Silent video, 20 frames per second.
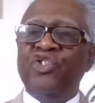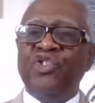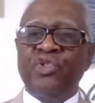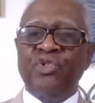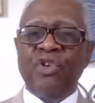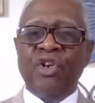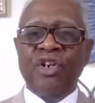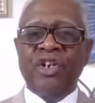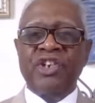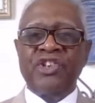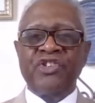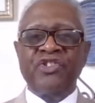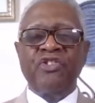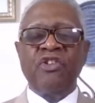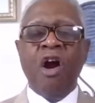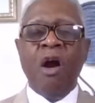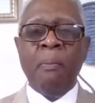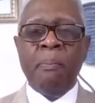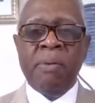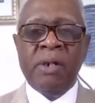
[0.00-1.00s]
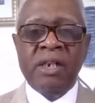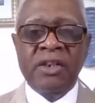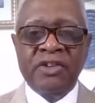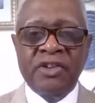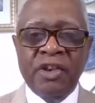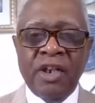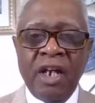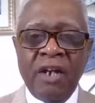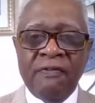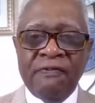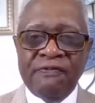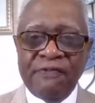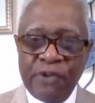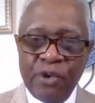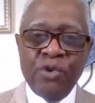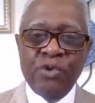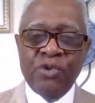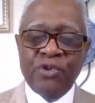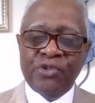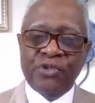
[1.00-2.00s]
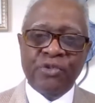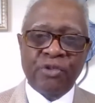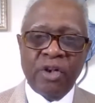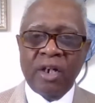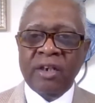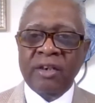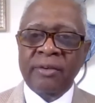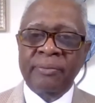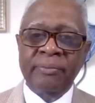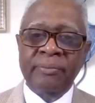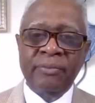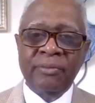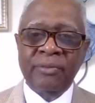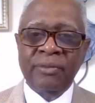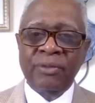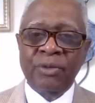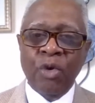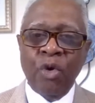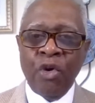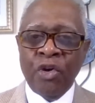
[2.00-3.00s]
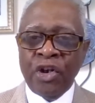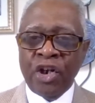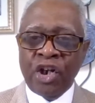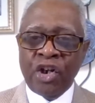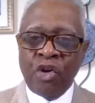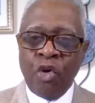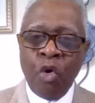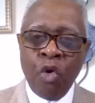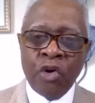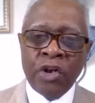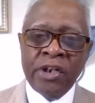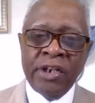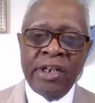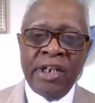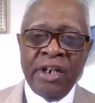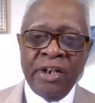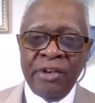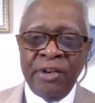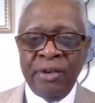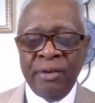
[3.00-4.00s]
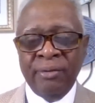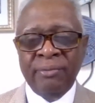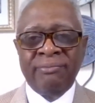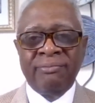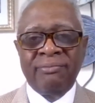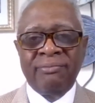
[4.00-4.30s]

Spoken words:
truck, a Starbucks food truck on a corner near you?